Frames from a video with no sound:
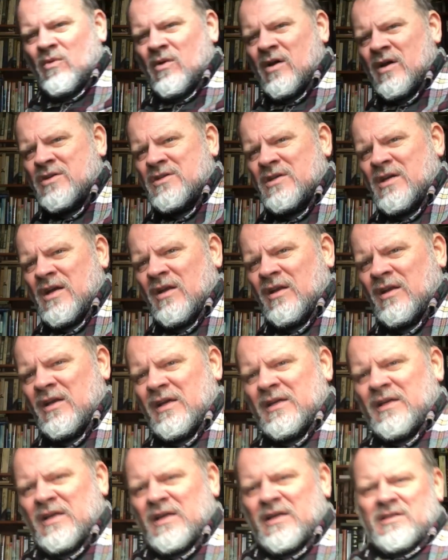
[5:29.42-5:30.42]
washed out
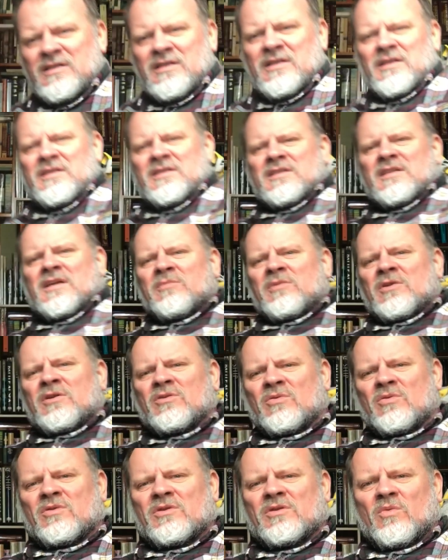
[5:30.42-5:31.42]
like this. It's something to
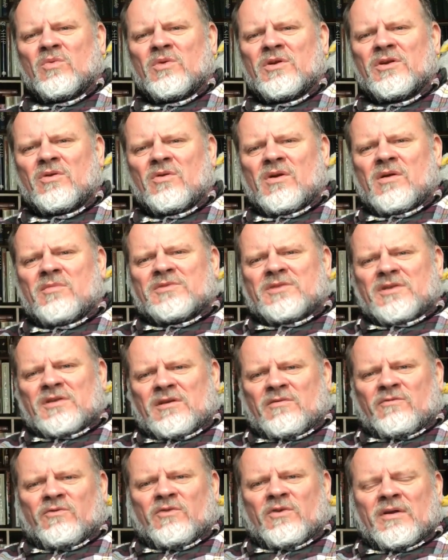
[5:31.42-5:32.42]
do with the window I'm sitting
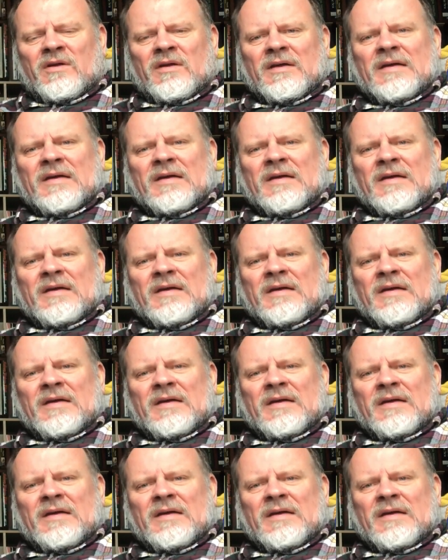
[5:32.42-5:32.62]
in front.